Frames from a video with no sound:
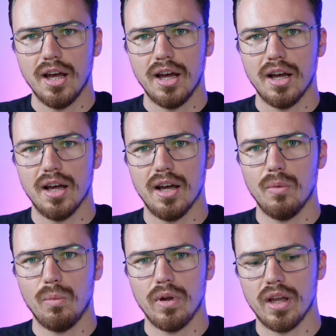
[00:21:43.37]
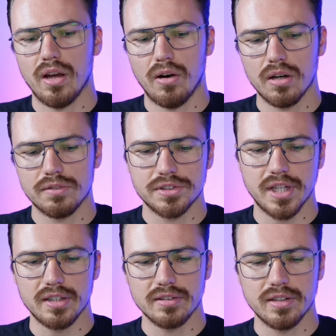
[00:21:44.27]
uh, where all of a
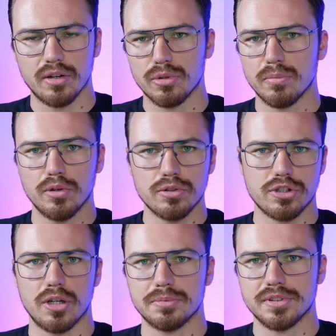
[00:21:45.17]
sudden there are remote jobs.